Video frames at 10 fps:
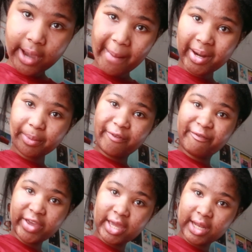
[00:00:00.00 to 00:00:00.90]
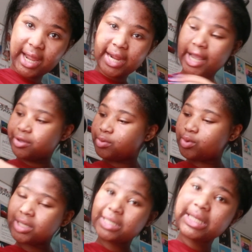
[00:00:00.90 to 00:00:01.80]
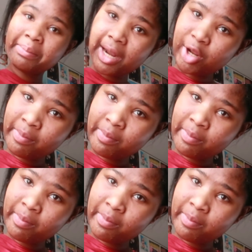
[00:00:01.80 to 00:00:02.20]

I better be fit. Like you, you can see my little